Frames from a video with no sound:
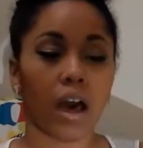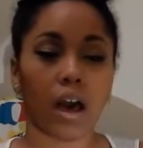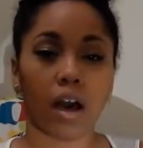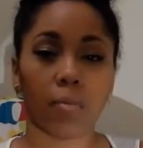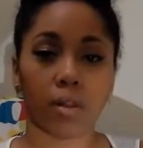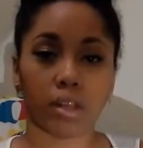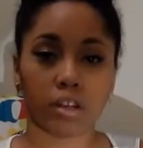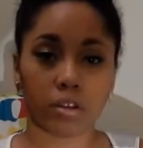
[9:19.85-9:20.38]

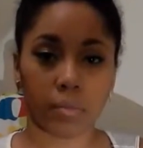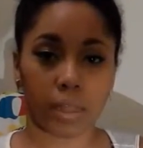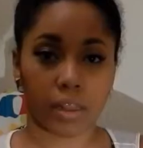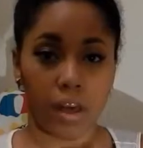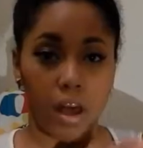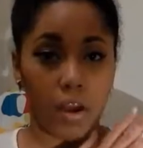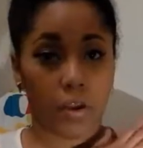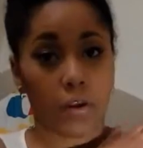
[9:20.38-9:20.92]
a little bit
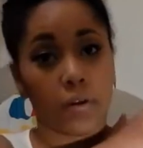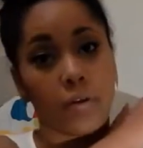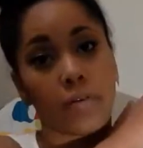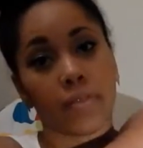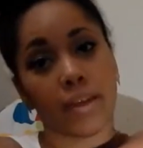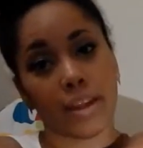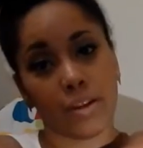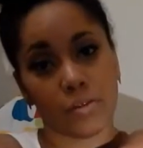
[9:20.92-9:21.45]
longer
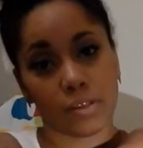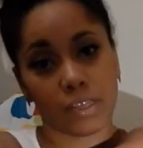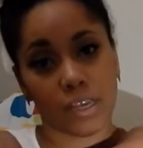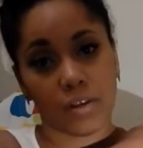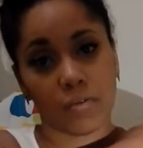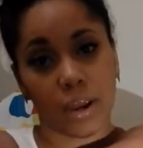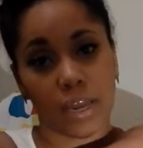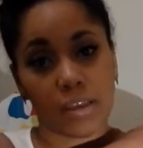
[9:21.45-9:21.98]
than you
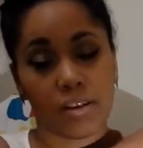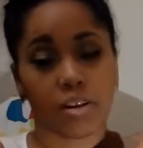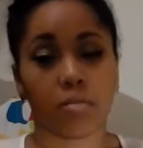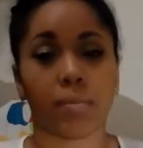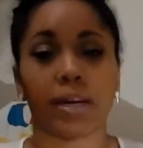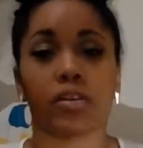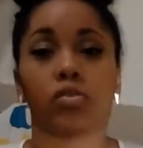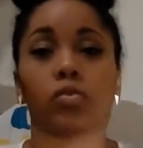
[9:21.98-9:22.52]
see right here
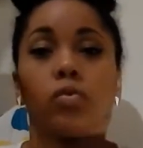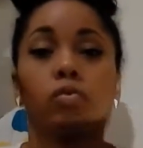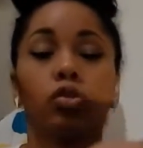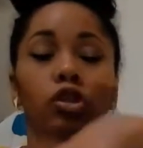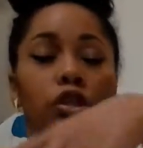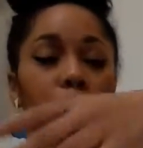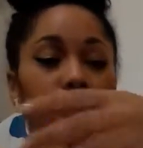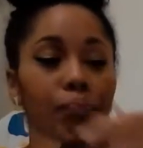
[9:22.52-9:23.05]
on my
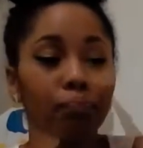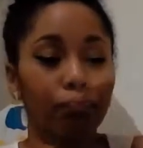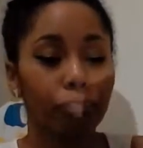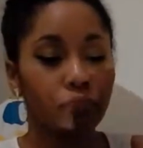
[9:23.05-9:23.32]
shoulder.